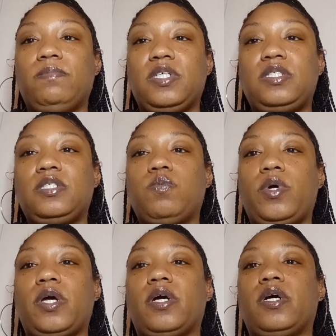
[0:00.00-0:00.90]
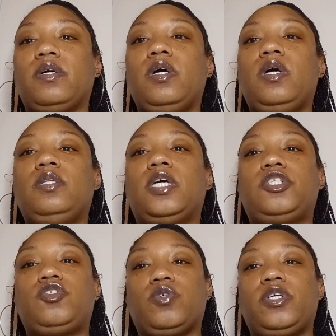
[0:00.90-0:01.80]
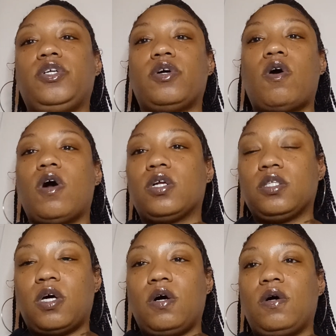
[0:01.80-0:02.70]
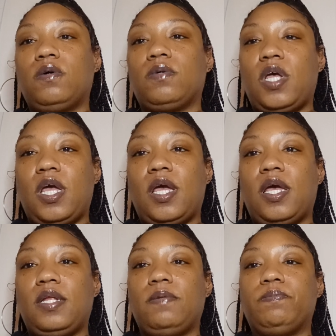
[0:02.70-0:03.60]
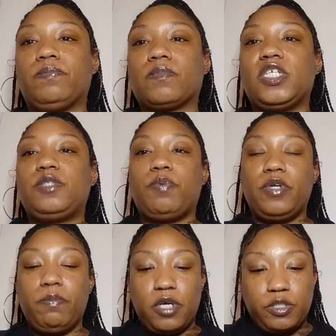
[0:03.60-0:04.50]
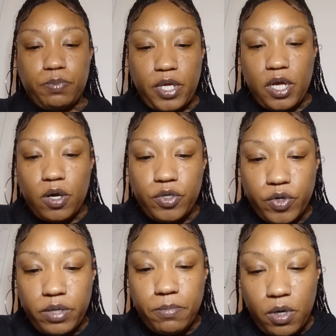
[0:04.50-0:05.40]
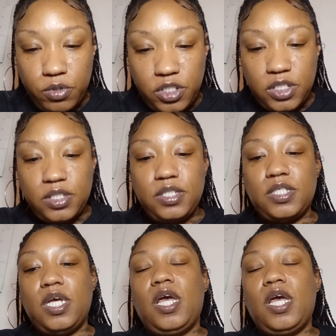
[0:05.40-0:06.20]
This is where they string your heart along and it's pretty much playing on your emotions